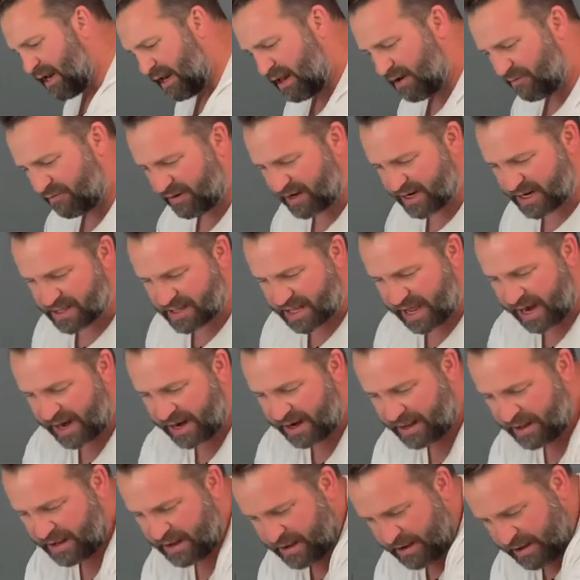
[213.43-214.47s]
lovely? And then
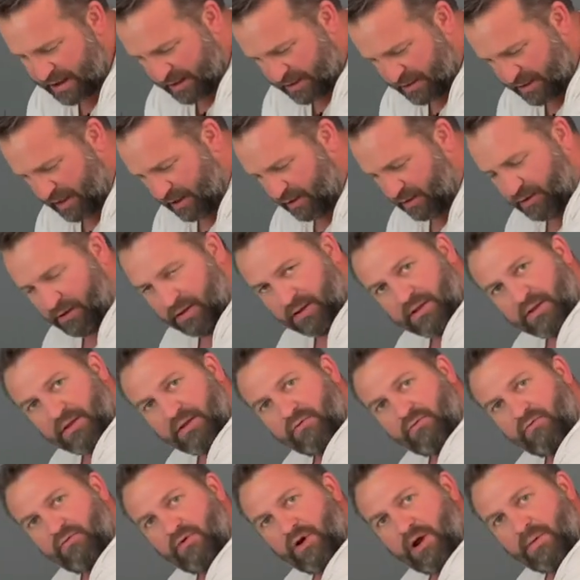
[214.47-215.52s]
they'll
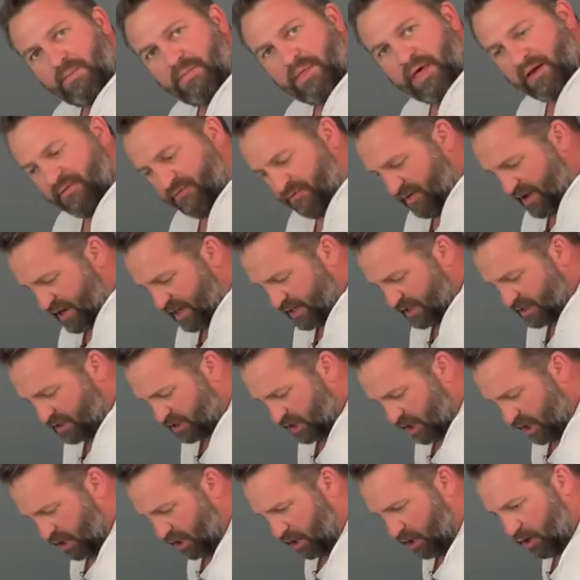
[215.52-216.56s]
rub their fingers
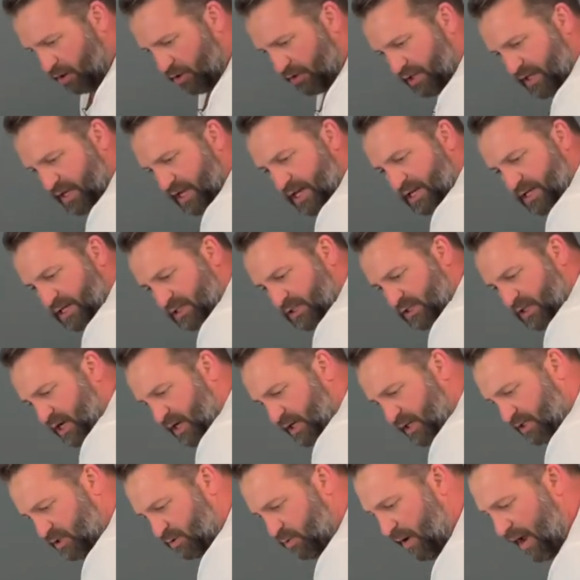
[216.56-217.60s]
along the underside
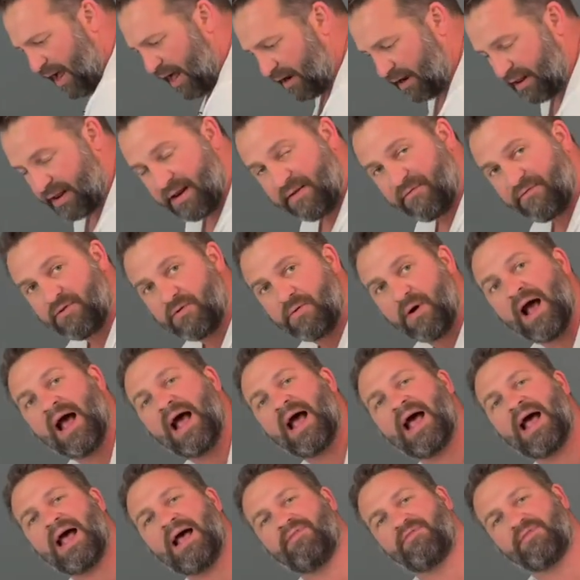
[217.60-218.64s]
as well. And if you
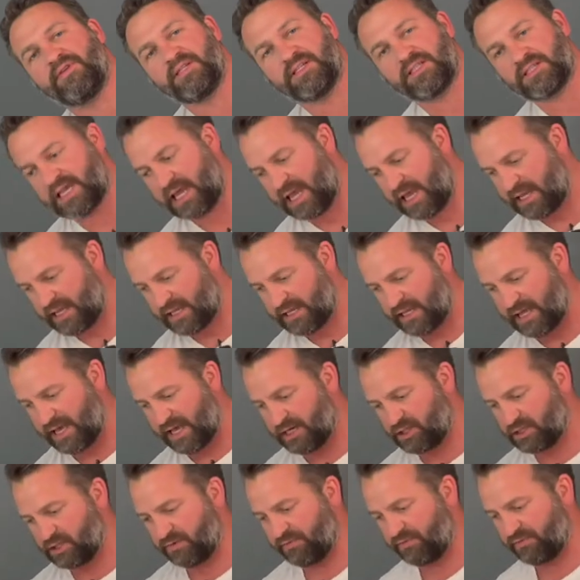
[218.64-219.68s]
haven't taken the
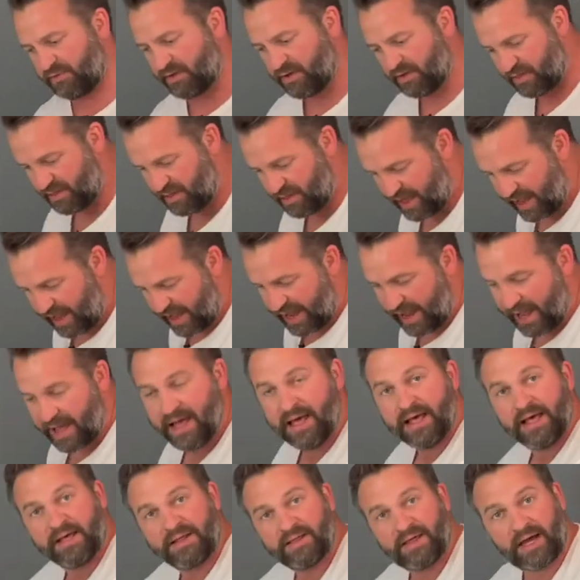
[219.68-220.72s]
edge off there,
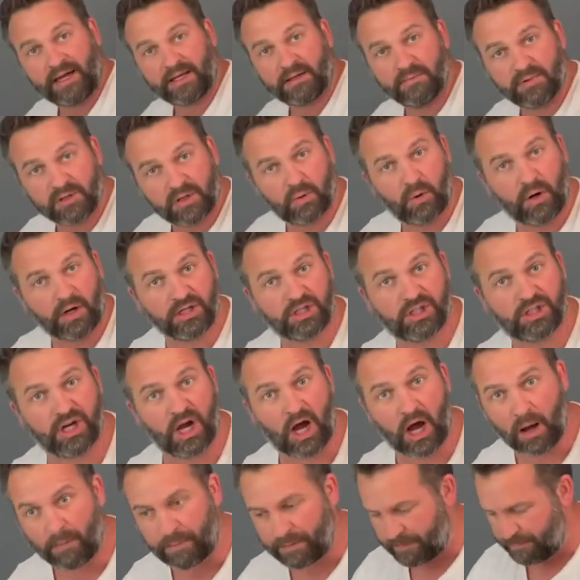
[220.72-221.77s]
that can be quite
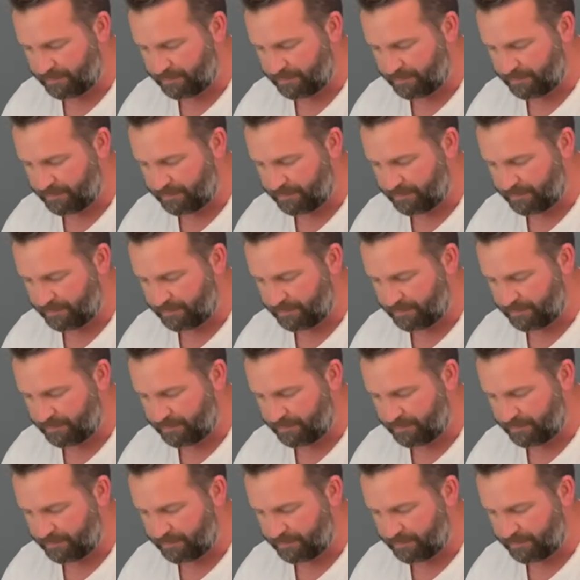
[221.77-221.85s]
sharp.